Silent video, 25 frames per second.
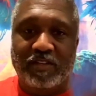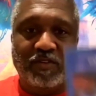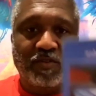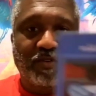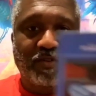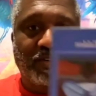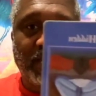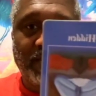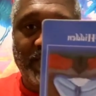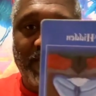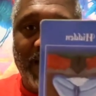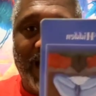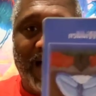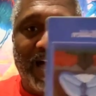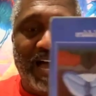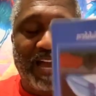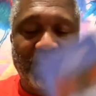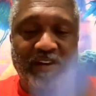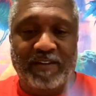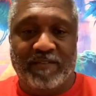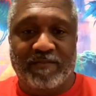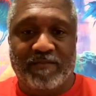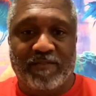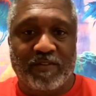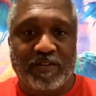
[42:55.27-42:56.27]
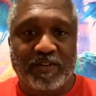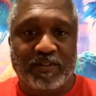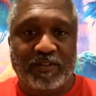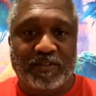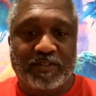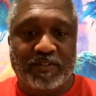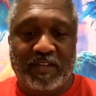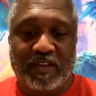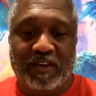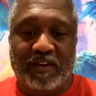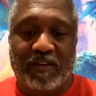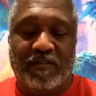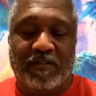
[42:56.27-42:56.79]
you keep hiding for
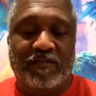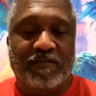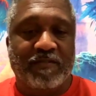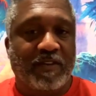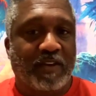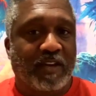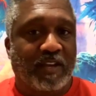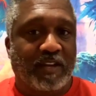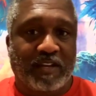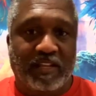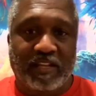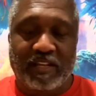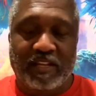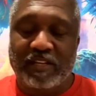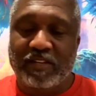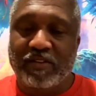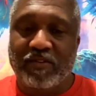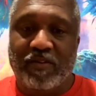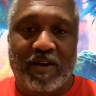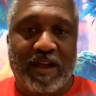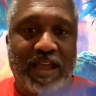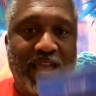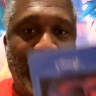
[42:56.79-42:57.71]
yourself, and then